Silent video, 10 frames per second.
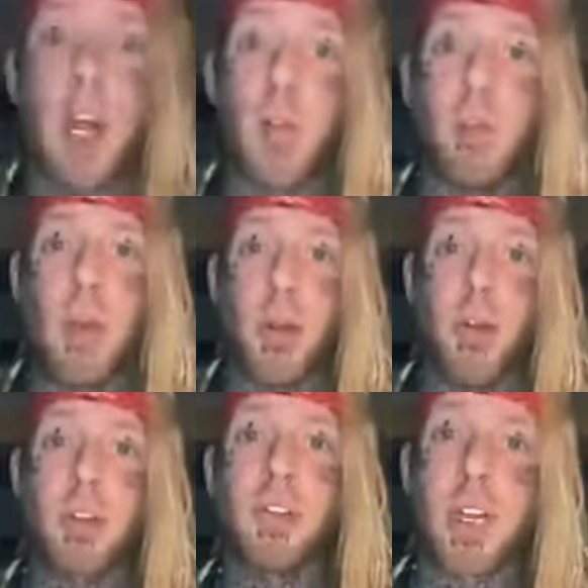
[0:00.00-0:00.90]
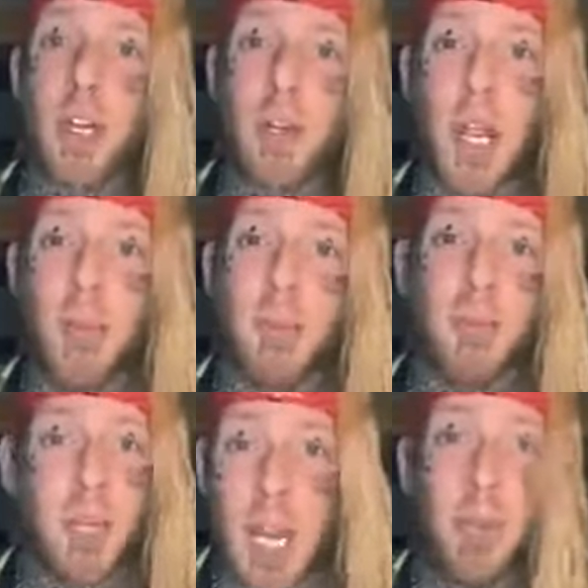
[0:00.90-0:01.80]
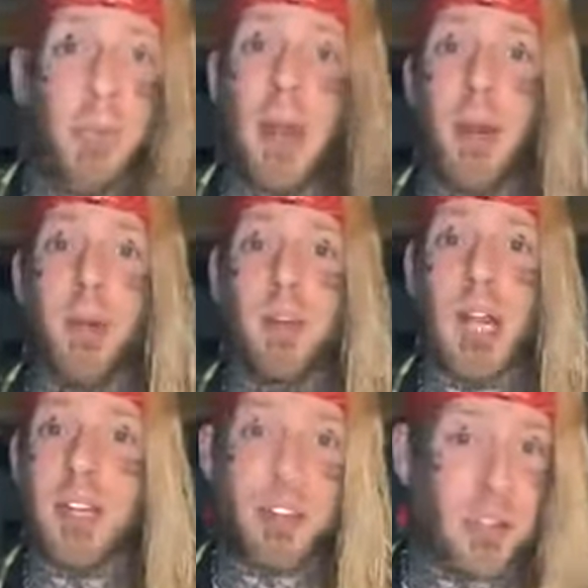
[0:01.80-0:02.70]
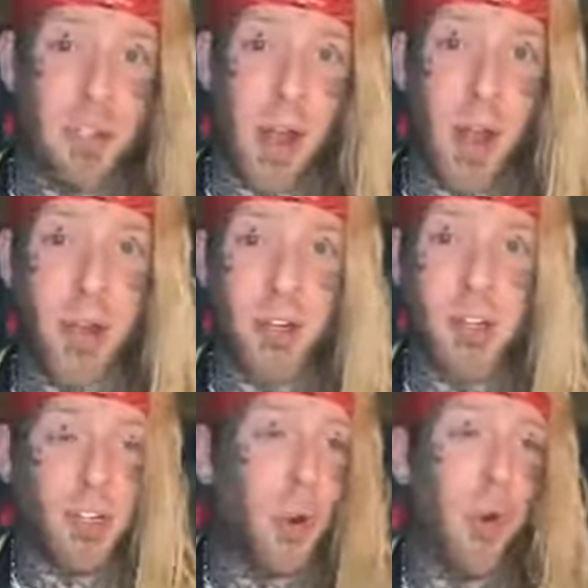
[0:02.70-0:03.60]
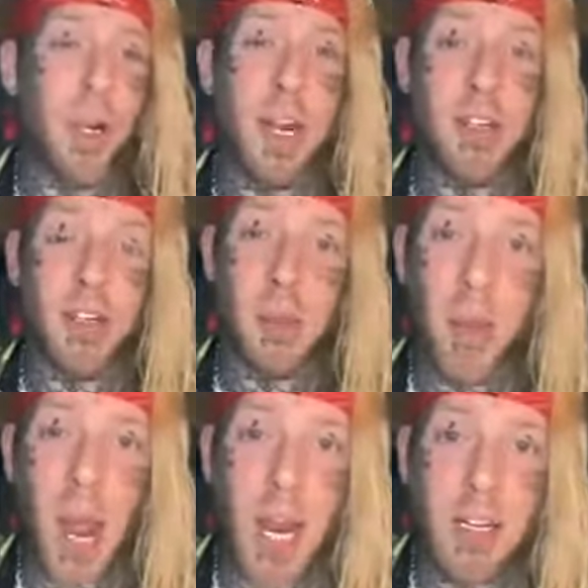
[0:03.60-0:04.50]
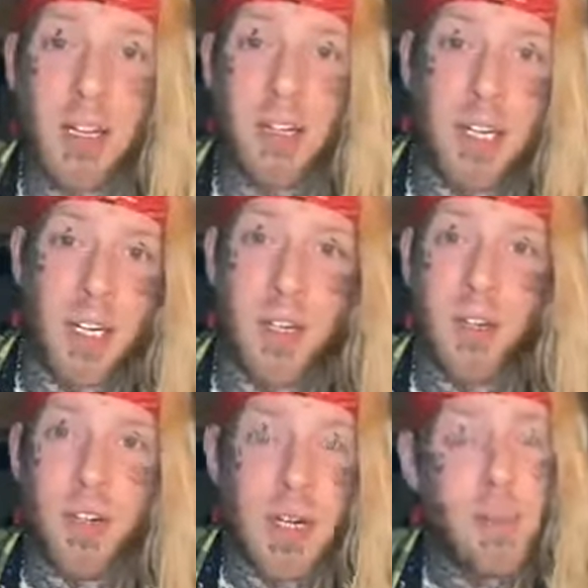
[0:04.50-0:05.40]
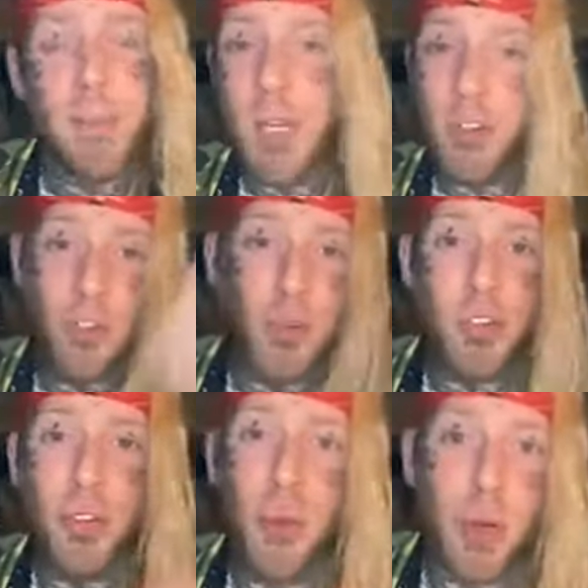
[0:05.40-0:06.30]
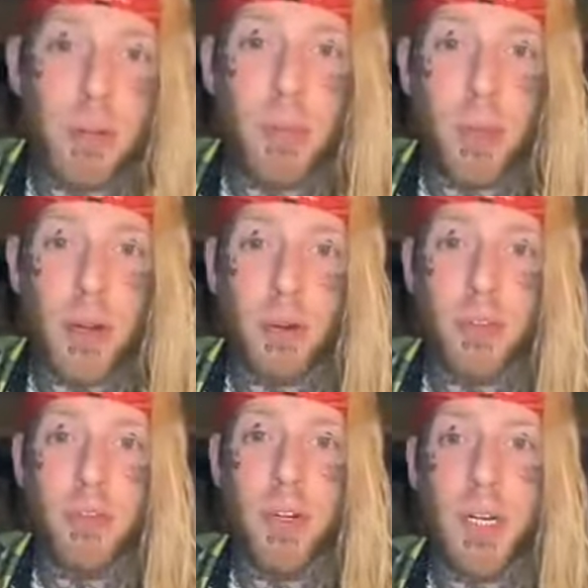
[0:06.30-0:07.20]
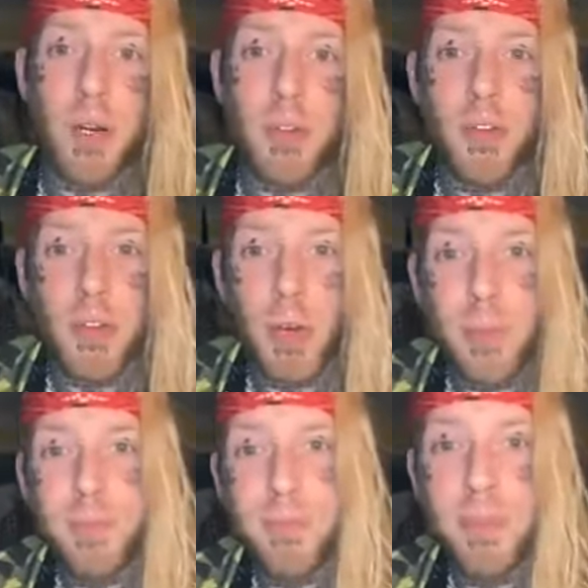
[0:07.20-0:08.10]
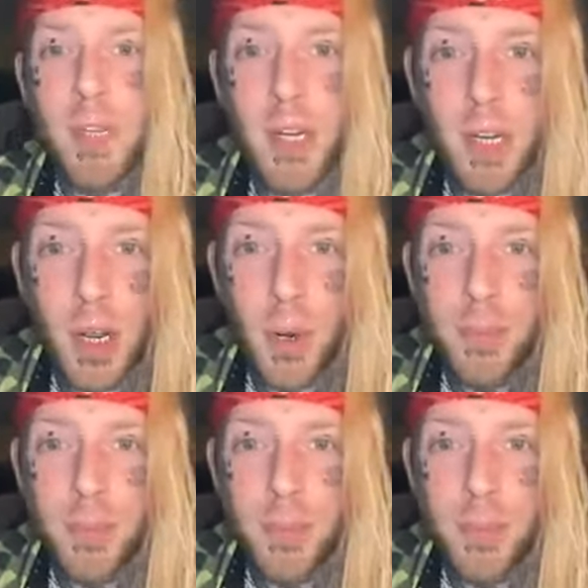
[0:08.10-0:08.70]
the buttholes video came came about. That's the long story. That's the behind the scenes true story of the buttholes video. So there you go.